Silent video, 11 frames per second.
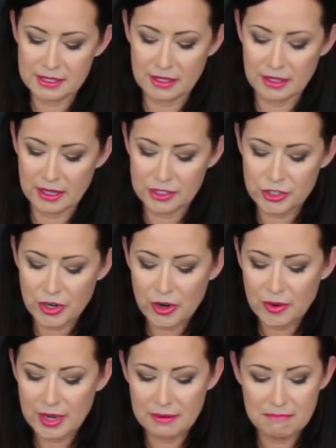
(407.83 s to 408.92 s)

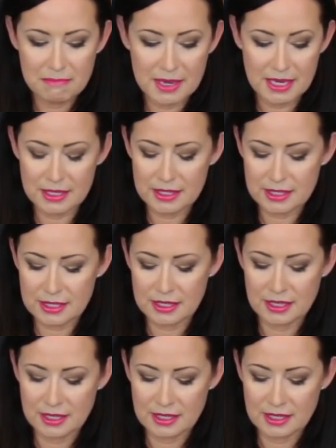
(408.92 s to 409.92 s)
cilantro and mint.